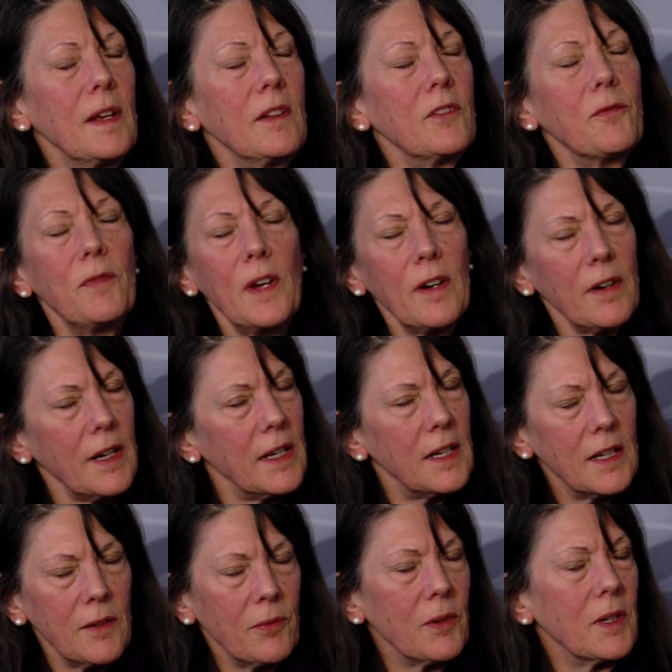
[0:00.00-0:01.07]
it's very
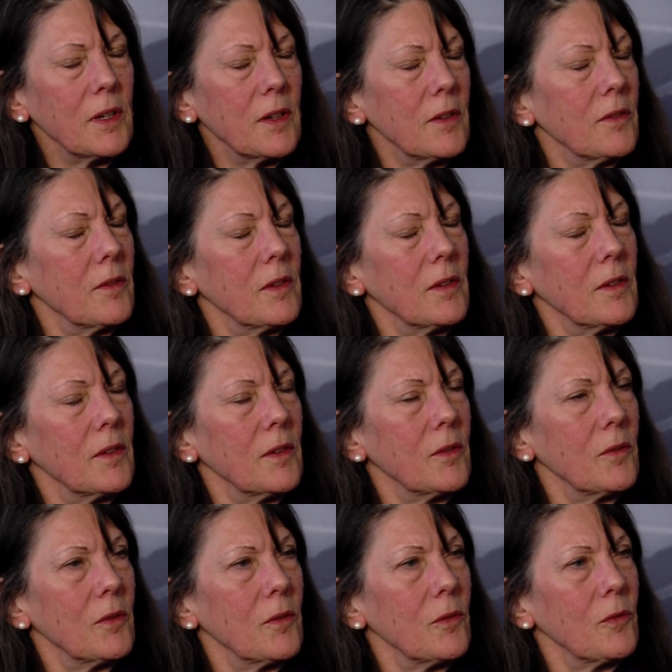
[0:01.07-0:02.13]
different
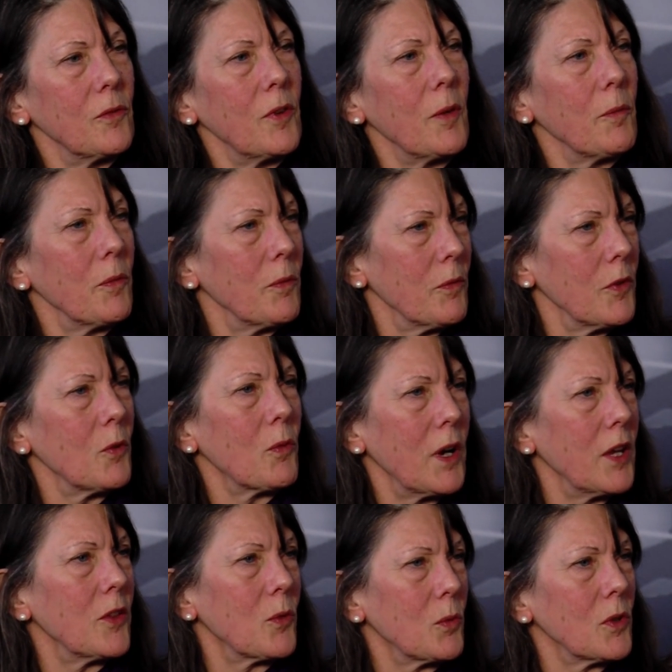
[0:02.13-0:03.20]
from the
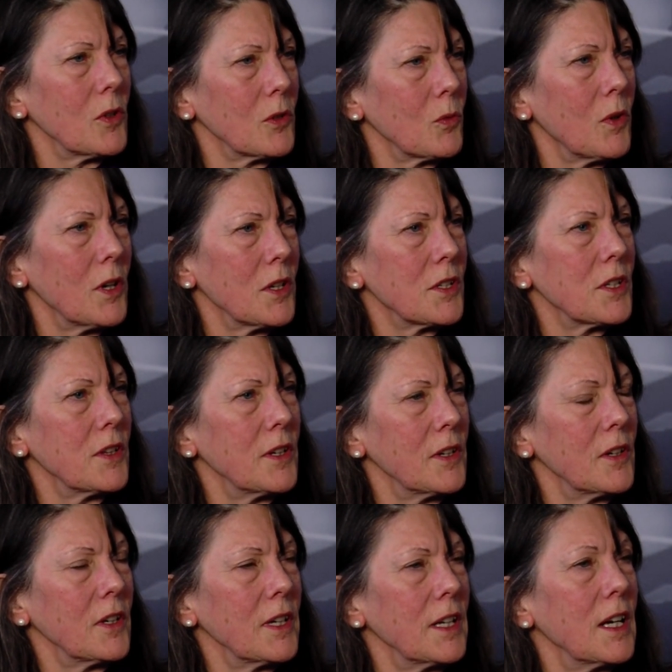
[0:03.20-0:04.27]
way the world was in
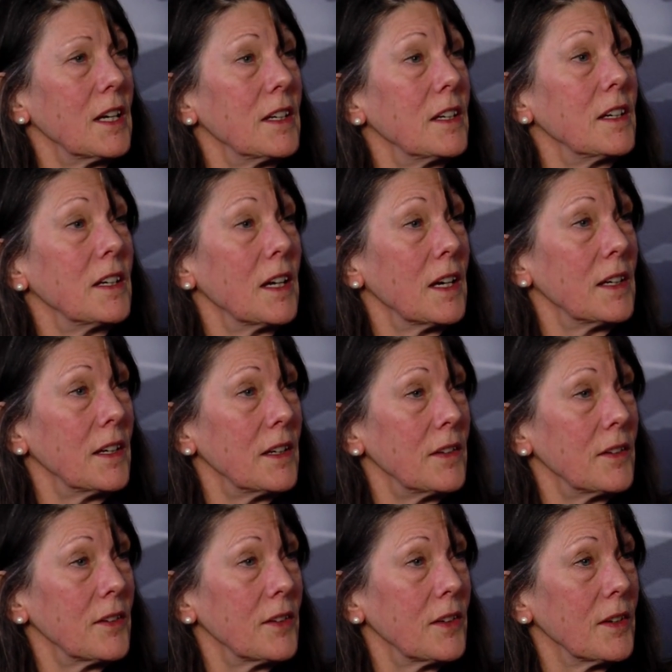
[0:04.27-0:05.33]
the early
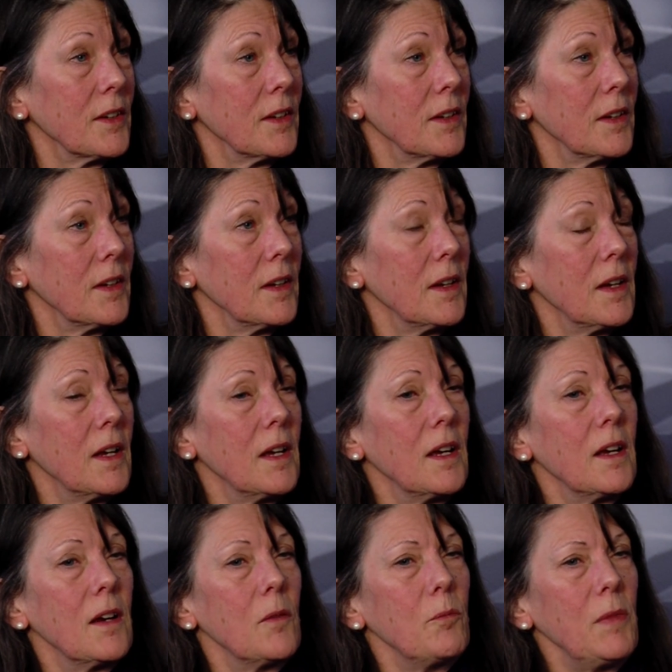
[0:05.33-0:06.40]
1990s.
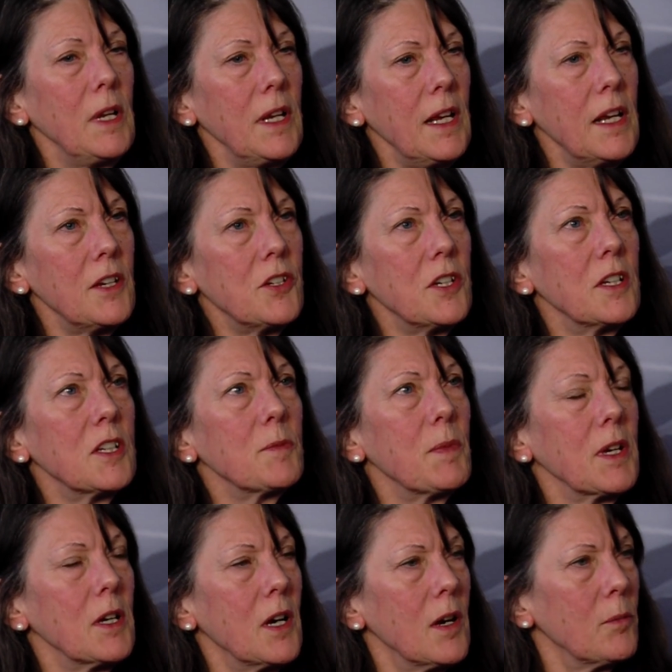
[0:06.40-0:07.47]
Mediation has
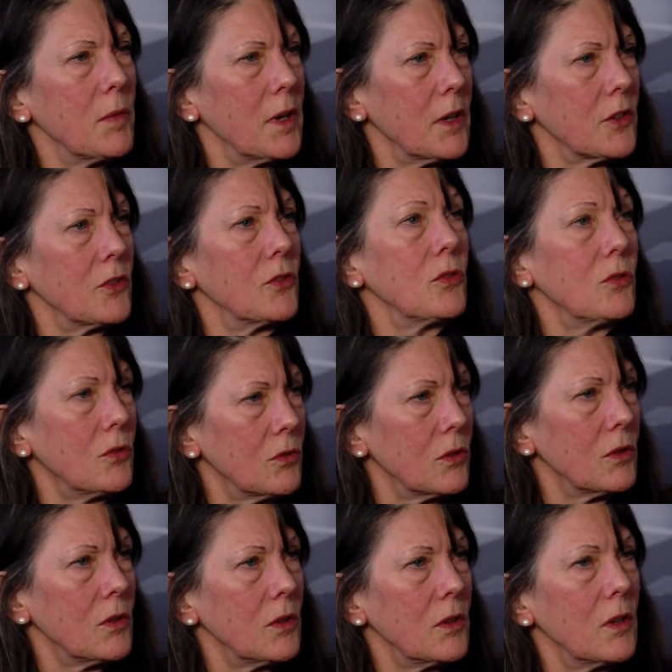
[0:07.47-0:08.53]
become a
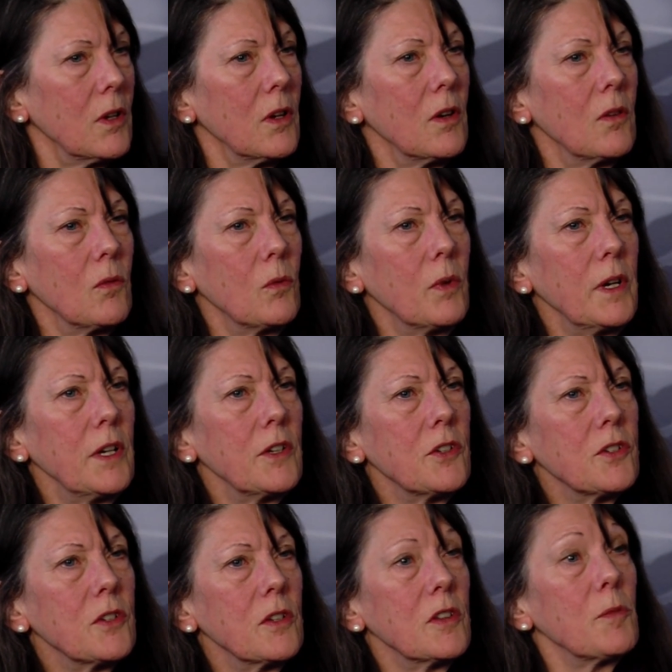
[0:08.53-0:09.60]
tool
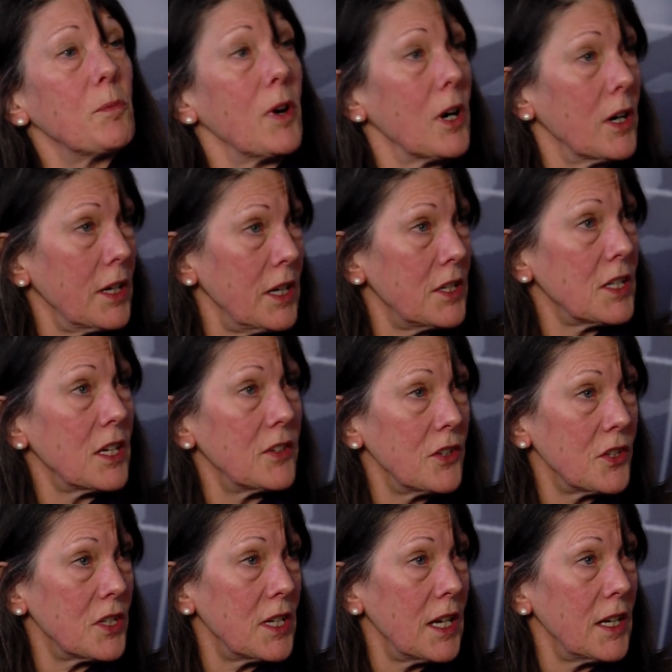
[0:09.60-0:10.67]
which the parties
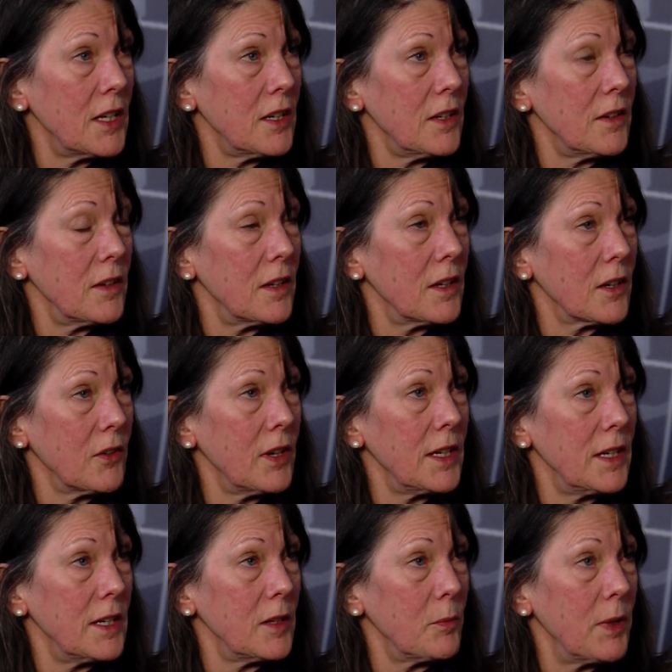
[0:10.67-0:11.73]
understand a
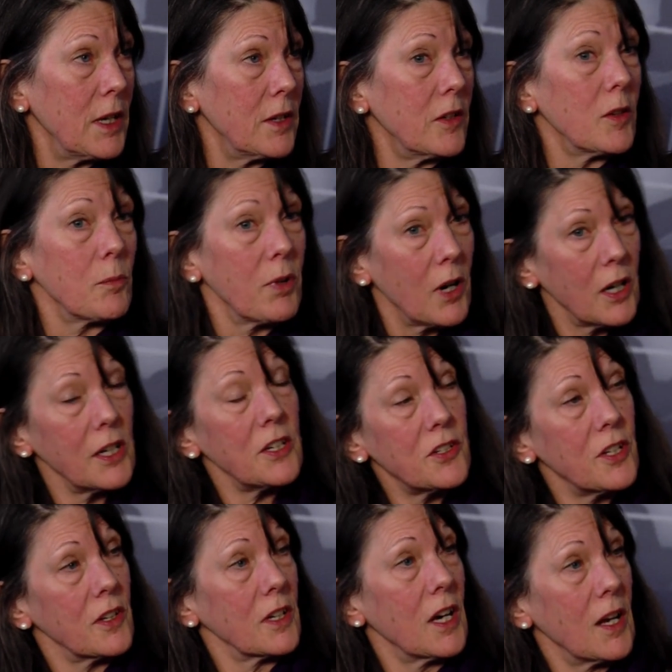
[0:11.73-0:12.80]
great deal better, the
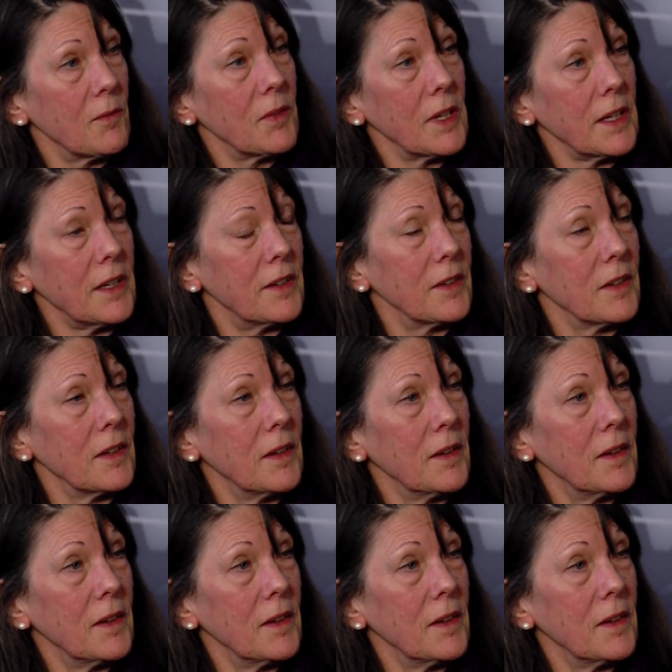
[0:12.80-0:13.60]
parties to the conflict.